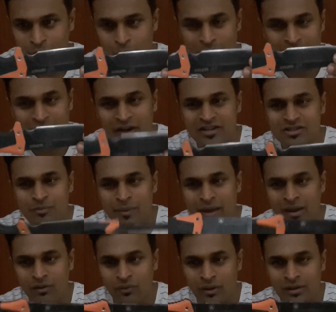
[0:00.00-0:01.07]
Whether it's a
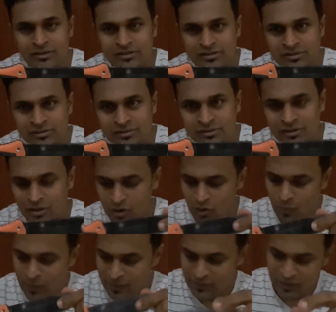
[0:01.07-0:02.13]
Bear Grylls,
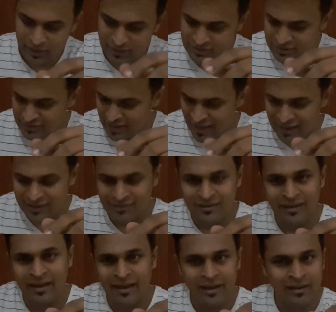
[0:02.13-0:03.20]
whether it's
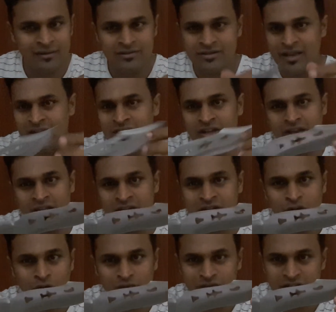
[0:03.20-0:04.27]
anything else,
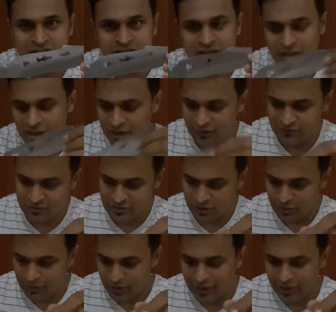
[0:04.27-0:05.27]
any of these knives,